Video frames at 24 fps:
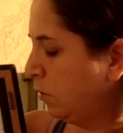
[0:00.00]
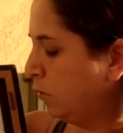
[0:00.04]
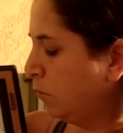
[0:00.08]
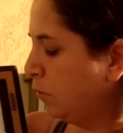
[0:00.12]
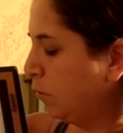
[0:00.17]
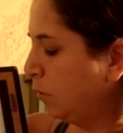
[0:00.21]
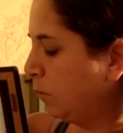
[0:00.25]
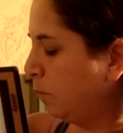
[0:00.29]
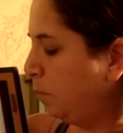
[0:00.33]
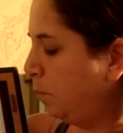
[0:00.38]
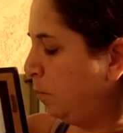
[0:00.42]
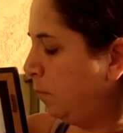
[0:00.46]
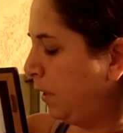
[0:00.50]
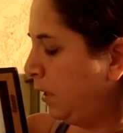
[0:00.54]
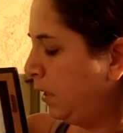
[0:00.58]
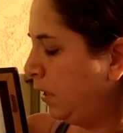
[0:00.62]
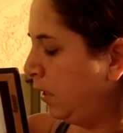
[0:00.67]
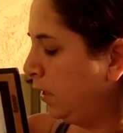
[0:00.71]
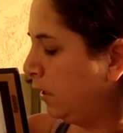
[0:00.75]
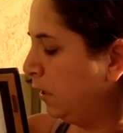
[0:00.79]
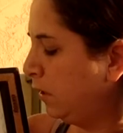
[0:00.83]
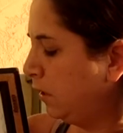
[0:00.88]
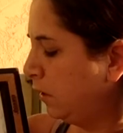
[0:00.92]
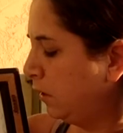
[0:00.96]
or
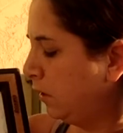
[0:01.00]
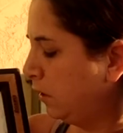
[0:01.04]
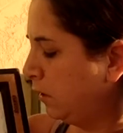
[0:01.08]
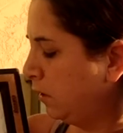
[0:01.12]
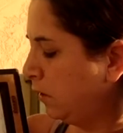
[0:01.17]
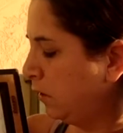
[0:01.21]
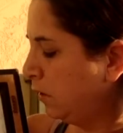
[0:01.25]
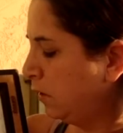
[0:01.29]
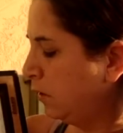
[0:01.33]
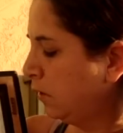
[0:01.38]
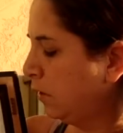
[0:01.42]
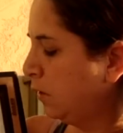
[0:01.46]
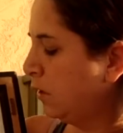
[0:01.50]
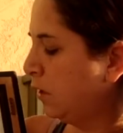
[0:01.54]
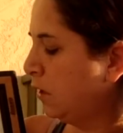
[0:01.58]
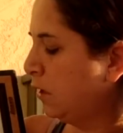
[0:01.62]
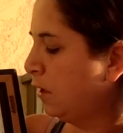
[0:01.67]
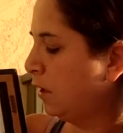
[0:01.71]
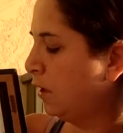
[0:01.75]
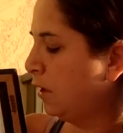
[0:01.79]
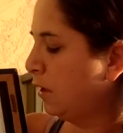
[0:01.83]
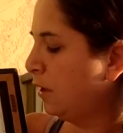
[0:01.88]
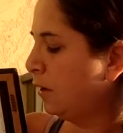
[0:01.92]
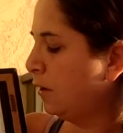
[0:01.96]
big.
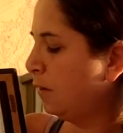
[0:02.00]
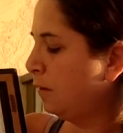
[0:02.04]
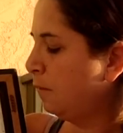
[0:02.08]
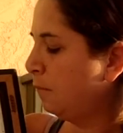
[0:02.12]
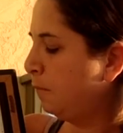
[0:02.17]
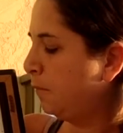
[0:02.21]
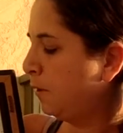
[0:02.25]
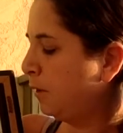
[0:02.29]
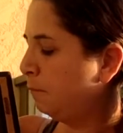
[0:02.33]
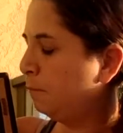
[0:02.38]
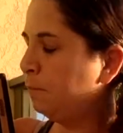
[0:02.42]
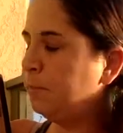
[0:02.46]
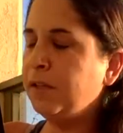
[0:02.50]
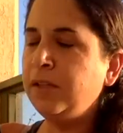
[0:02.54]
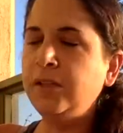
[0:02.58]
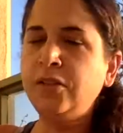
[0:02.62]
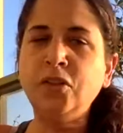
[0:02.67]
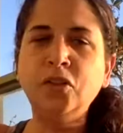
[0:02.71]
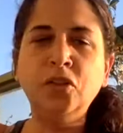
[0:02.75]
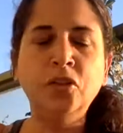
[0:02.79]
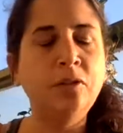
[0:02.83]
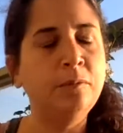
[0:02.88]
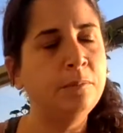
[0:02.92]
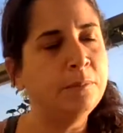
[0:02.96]
But
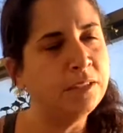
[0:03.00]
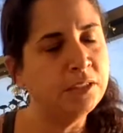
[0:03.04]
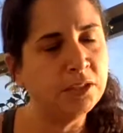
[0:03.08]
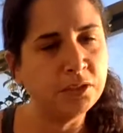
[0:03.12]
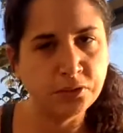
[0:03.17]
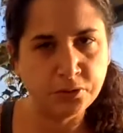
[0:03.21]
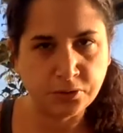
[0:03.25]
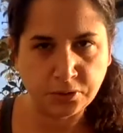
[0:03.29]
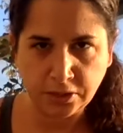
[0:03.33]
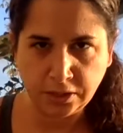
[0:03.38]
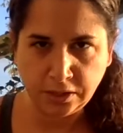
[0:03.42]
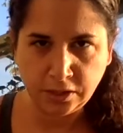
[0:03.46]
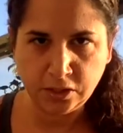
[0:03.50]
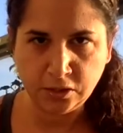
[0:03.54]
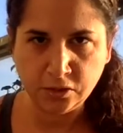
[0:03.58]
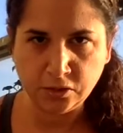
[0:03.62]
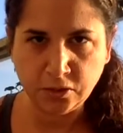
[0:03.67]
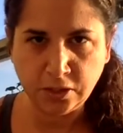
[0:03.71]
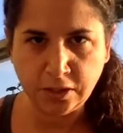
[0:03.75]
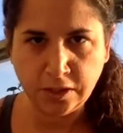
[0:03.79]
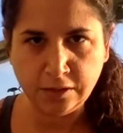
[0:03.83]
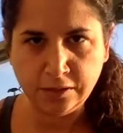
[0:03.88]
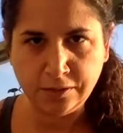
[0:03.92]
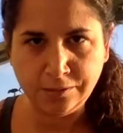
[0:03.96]
being human is great and
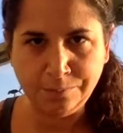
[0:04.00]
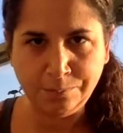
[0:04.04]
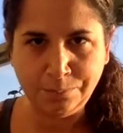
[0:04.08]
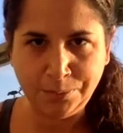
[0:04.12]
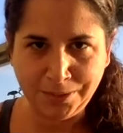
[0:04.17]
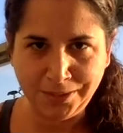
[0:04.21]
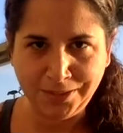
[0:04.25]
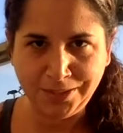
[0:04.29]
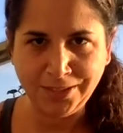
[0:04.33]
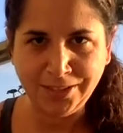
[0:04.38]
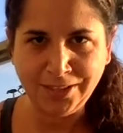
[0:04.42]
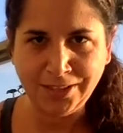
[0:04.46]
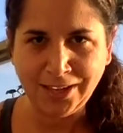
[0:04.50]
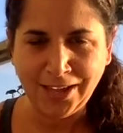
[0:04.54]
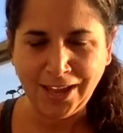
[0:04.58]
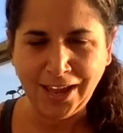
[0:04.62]
grand and big.